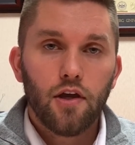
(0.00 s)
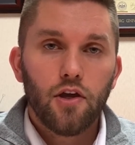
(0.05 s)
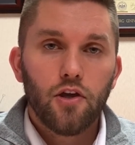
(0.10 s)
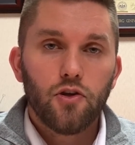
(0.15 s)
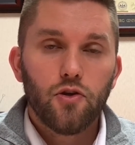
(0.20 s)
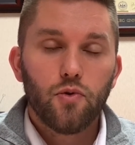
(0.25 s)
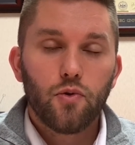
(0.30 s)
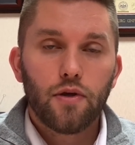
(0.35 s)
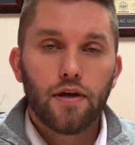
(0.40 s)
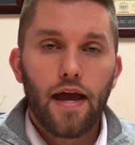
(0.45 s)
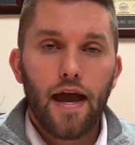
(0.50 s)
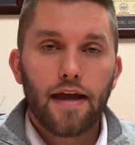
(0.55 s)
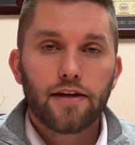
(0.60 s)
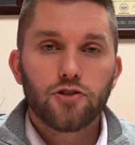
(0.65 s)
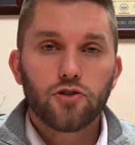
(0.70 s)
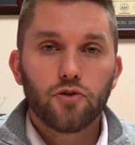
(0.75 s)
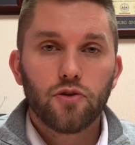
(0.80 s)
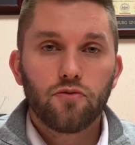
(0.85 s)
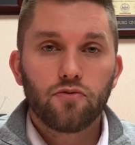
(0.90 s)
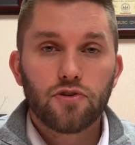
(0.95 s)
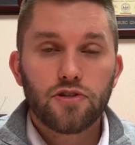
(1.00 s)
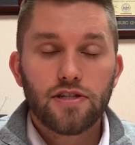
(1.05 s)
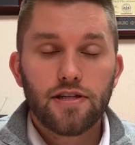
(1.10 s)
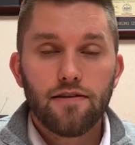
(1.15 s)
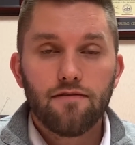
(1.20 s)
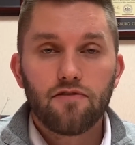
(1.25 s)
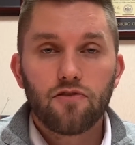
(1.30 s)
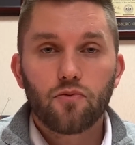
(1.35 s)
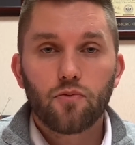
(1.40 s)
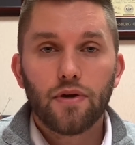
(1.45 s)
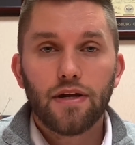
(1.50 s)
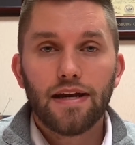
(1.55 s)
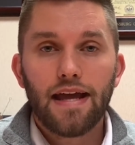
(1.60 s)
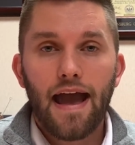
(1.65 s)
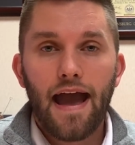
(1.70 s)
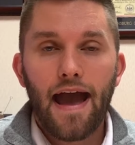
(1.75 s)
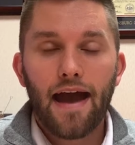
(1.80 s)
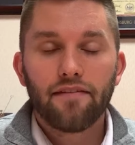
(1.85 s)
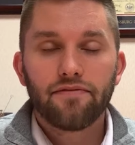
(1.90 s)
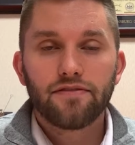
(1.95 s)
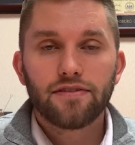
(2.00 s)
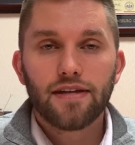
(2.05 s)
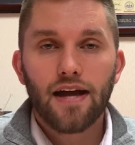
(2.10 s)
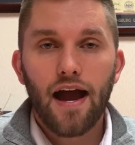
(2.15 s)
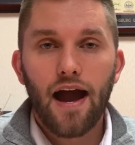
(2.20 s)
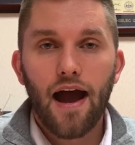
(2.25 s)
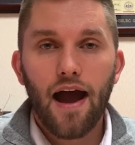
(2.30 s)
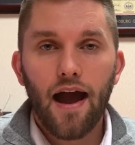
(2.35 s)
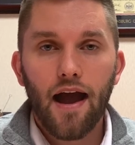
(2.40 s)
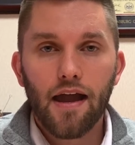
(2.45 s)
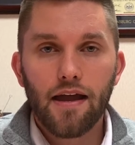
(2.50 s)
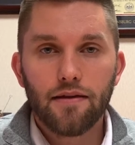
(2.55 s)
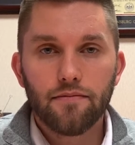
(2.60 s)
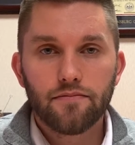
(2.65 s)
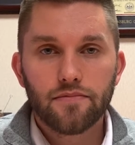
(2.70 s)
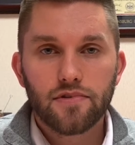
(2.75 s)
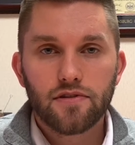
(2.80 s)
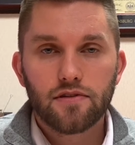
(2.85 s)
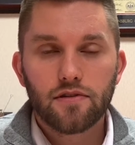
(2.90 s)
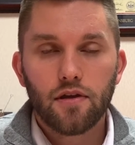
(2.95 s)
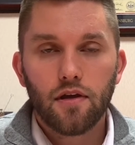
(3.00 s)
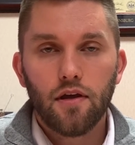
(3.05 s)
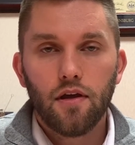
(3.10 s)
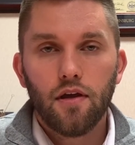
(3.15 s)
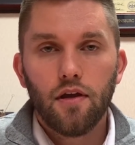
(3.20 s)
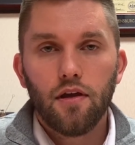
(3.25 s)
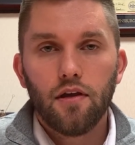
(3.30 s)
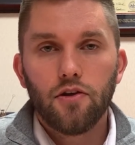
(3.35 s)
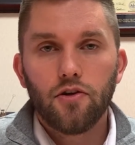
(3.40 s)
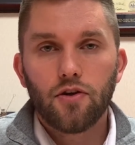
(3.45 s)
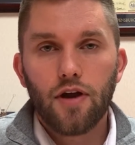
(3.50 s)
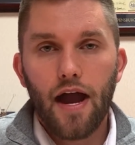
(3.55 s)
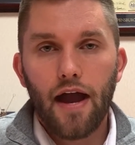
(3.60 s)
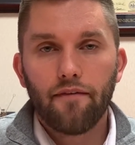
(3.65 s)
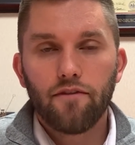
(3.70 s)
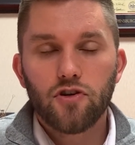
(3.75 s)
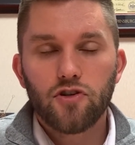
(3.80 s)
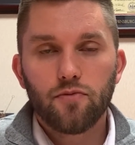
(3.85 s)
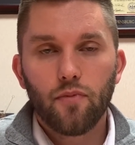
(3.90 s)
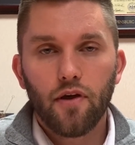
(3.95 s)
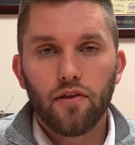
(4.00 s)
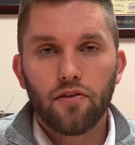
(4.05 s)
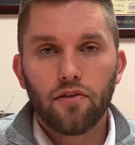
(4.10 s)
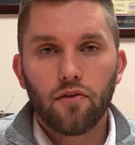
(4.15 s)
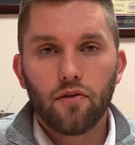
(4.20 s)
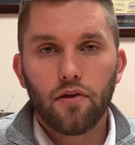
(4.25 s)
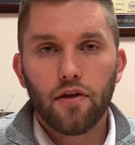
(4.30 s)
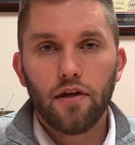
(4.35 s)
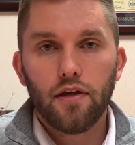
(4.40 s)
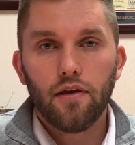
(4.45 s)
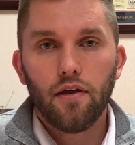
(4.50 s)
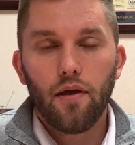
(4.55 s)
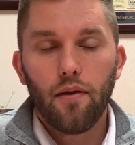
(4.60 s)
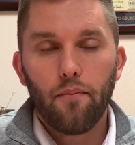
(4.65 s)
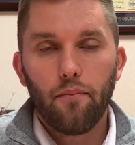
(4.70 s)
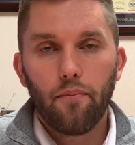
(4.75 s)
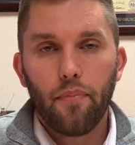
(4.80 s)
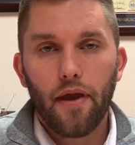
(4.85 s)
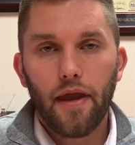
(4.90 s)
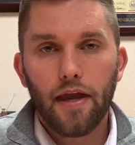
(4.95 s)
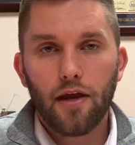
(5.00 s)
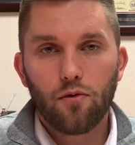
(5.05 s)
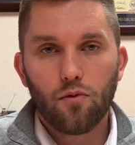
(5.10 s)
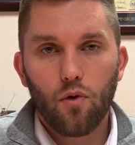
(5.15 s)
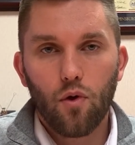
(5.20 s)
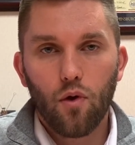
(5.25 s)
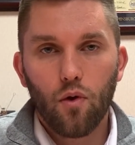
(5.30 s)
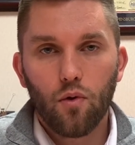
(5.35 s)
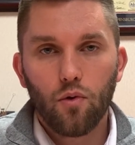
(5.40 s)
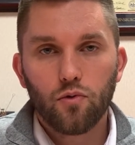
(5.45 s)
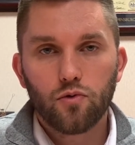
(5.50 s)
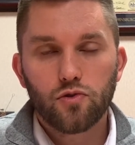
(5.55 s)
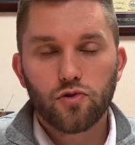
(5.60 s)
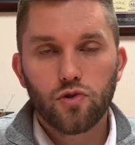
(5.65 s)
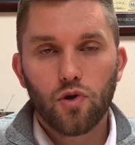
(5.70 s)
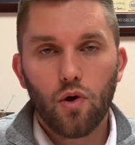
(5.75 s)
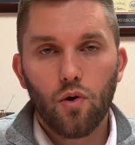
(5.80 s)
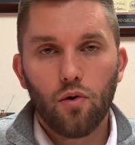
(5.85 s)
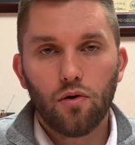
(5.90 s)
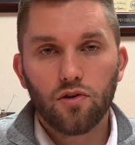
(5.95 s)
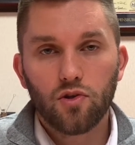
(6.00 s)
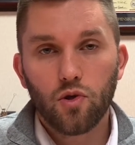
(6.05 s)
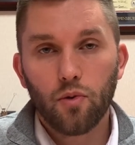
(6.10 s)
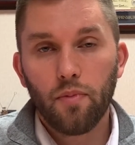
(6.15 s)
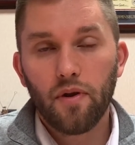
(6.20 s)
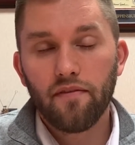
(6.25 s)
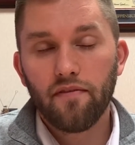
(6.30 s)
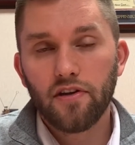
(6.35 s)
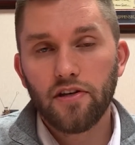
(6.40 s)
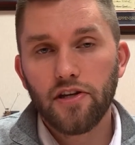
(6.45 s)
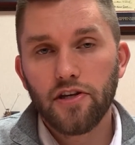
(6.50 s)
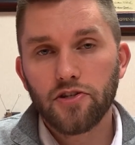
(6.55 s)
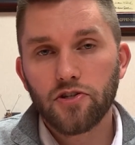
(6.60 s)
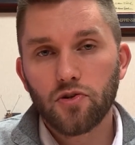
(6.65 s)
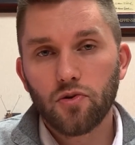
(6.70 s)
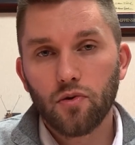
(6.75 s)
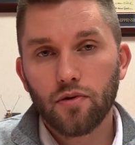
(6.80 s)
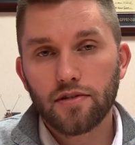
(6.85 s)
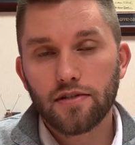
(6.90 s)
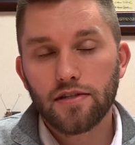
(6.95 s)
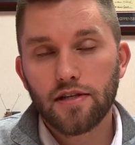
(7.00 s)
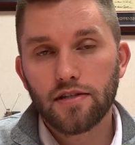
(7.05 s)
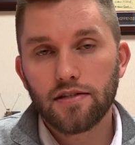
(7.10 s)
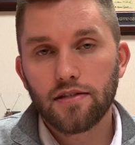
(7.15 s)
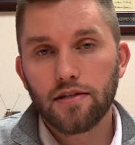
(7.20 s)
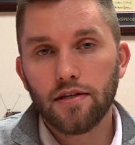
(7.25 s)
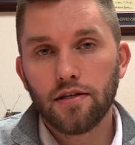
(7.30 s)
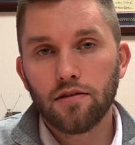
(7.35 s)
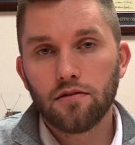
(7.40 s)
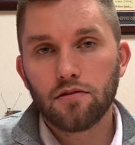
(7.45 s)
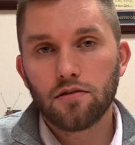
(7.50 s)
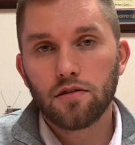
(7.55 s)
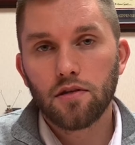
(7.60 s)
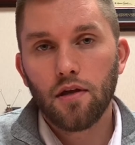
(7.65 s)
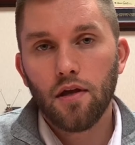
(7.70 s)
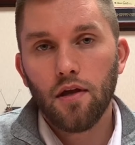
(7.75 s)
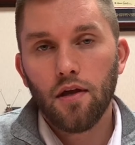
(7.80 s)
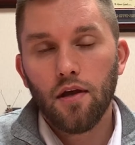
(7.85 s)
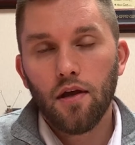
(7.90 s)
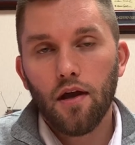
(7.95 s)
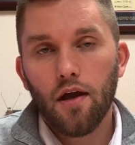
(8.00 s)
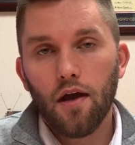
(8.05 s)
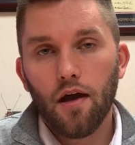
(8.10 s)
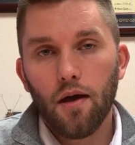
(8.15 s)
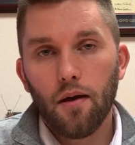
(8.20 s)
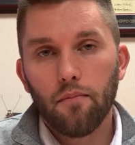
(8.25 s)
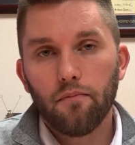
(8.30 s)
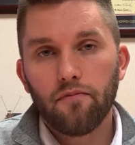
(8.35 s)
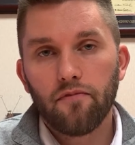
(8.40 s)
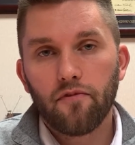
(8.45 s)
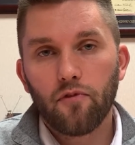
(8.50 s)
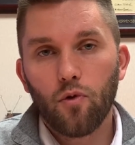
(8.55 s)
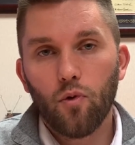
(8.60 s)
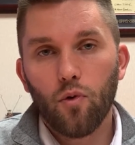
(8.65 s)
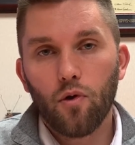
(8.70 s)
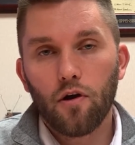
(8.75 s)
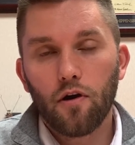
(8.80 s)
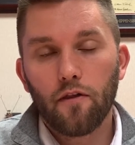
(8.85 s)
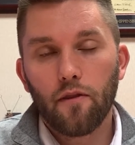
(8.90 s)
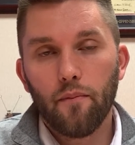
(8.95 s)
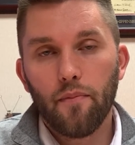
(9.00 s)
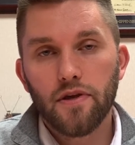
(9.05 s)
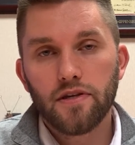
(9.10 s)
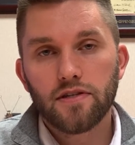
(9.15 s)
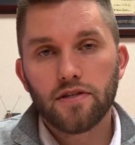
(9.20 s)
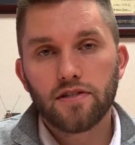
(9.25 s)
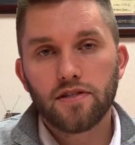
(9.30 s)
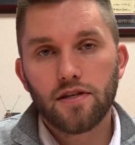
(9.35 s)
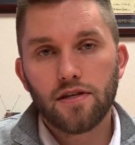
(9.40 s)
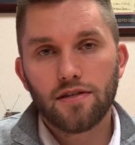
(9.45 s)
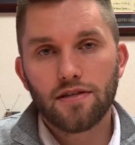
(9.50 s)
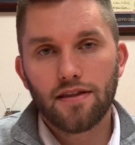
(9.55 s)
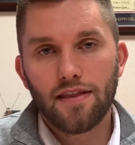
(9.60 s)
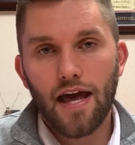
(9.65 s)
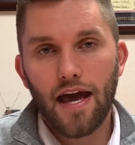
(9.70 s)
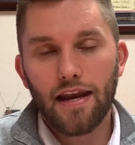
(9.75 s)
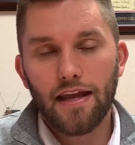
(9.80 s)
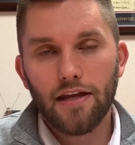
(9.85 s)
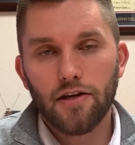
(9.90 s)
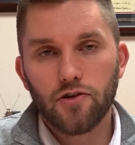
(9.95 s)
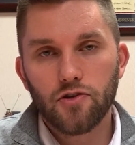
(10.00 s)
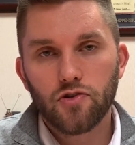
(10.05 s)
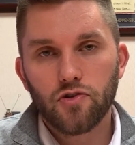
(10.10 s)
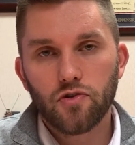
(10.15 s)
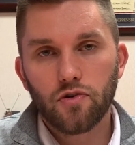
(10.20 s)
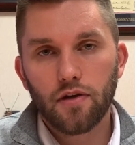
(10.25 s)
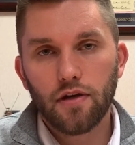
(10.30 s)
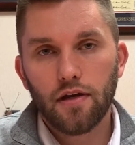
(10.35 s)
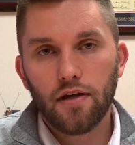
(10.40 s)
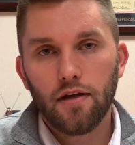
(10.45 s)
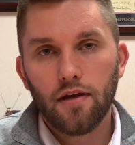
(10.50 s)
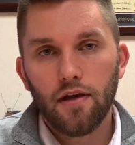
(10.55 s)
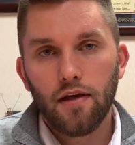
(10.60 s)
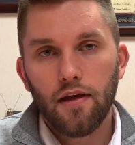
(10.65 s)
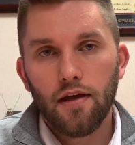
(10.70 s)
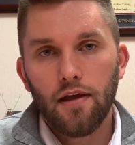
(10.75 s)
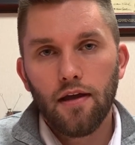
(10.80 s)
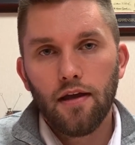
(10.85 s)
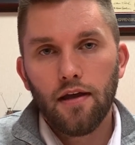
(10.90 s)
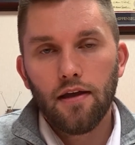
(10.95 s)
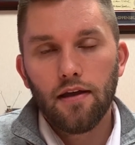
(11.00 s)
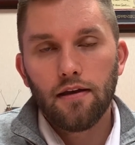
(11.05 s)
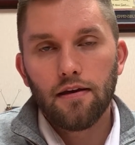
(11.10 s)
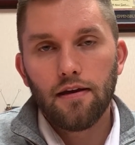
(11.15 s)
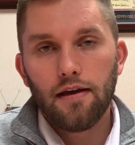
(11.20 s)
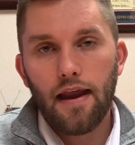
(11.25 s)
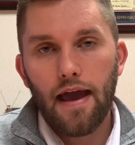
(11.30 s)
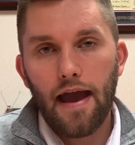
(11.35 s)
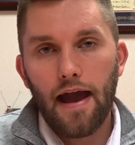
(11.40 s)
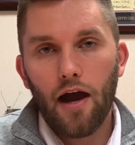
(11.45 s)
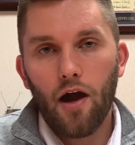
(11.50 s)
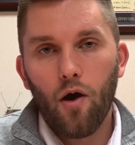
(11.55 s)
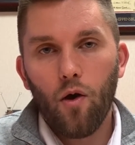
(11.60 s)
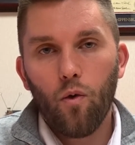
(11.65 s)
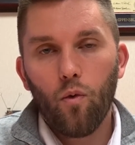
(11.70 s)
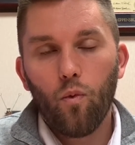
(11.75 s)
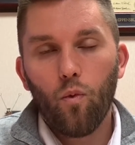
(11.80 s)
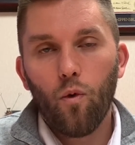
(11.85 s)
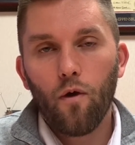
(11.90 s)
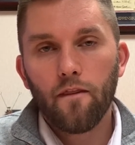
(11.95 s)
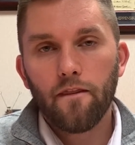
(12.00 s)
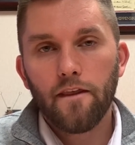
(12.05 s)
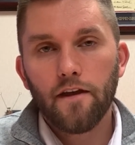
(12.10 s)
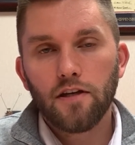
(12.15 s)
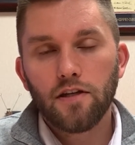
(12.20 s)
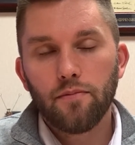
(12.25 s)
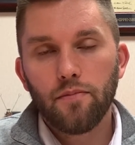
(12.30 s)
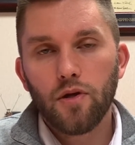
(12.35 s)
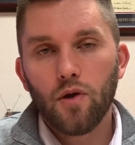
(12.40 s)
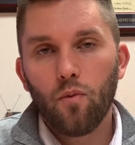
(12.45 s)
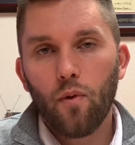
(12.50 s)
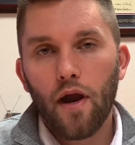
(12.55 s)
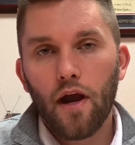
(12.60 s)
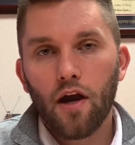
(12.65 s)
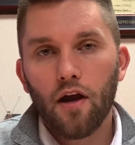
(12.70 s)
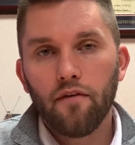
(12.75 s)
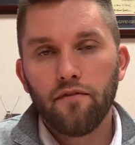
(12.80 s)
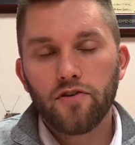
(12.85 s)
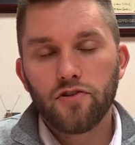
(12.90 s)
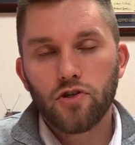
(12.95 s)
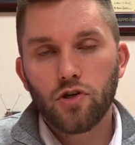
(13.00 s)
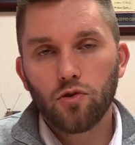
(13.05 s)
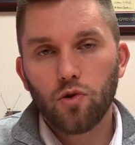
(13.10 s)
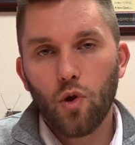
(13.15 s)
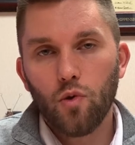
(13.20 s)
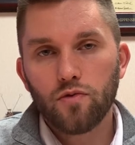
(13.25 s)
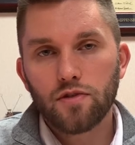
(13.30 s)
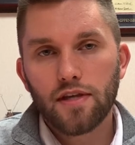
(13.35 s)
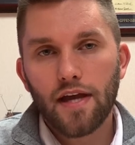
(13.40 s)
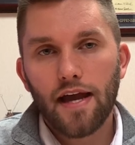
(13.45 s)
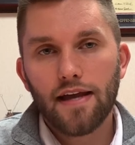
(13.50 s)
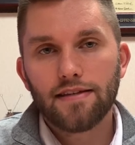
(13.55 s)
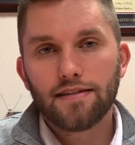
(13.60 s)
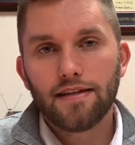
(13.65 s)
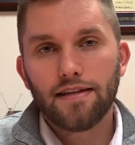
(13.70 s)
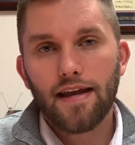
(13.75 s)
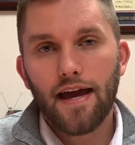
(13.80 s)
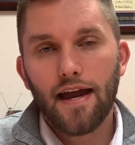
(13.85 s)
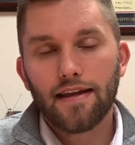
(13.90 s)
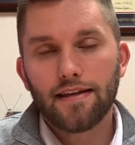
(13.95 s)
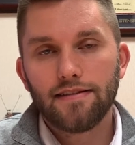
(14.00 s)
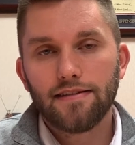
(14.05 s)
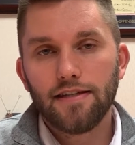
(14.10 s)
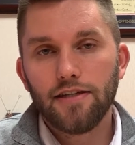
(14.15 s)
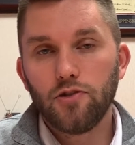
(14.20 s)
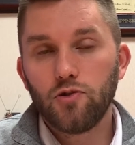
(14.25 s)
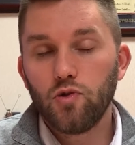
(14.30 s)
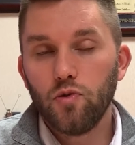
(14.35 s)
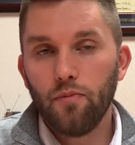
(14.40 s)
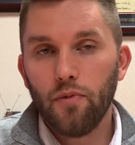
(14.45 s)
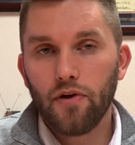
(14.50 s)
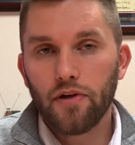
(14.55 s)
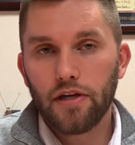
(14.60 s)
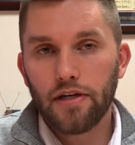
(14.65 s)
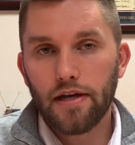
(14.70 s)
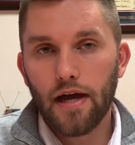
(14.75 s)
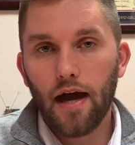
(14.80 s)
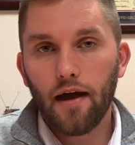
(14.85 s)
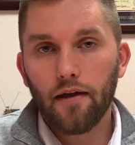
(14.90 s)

you can actually receive 3.5 times your average monthly payroll. So a little bit of additional assistance for the businesses in that industry. Now, one thing to be aware of is your loan size cannot exceed $2 million.